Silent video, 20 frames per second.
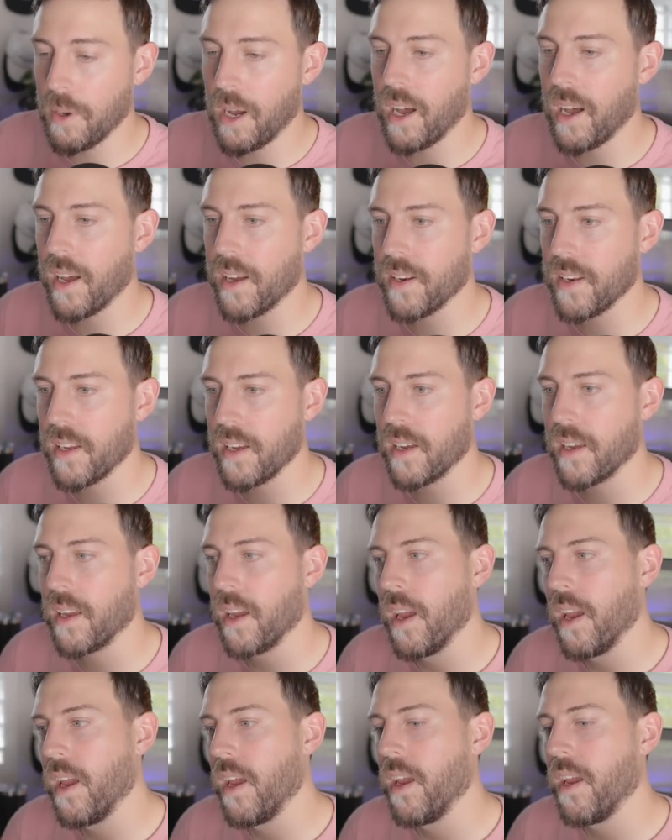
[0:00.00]
Honda
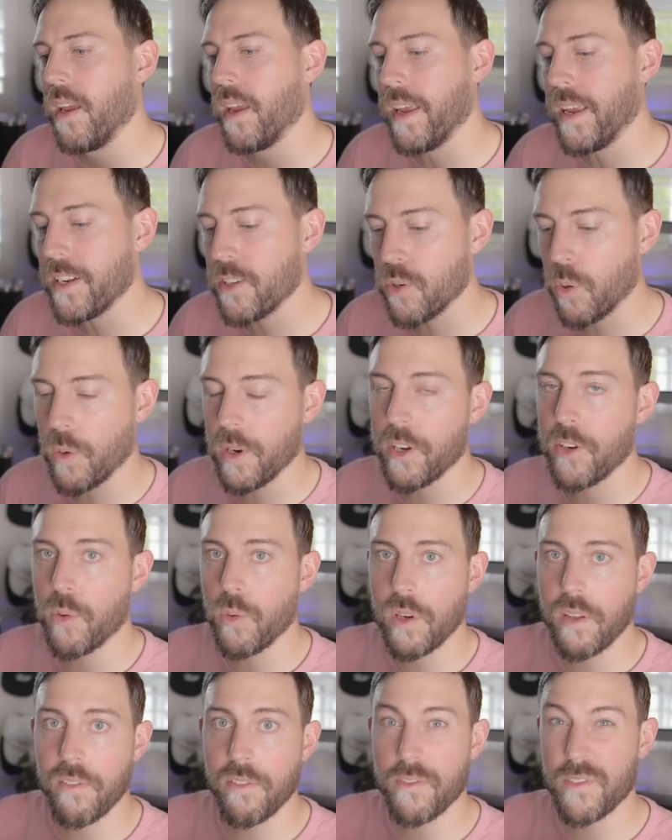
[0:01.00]
in
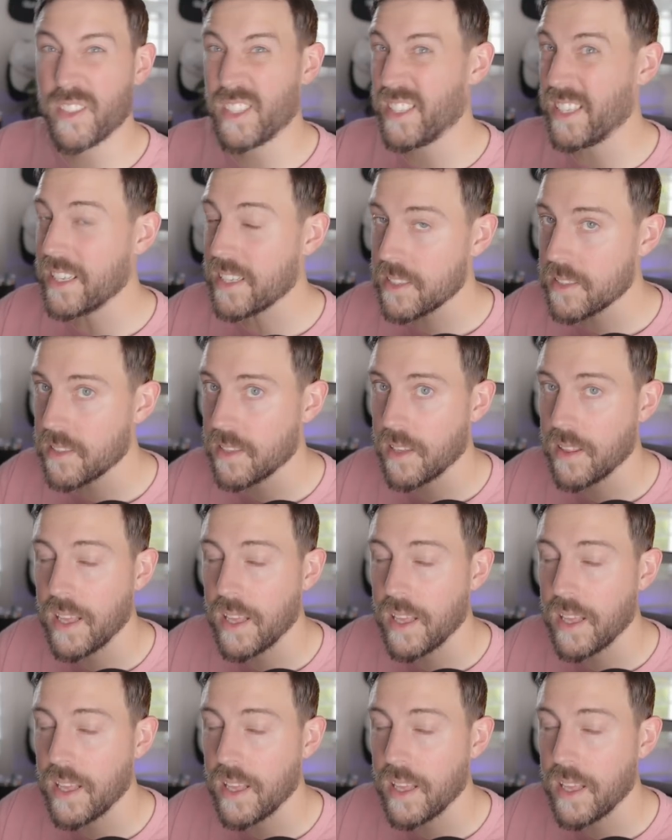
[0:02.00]
2026.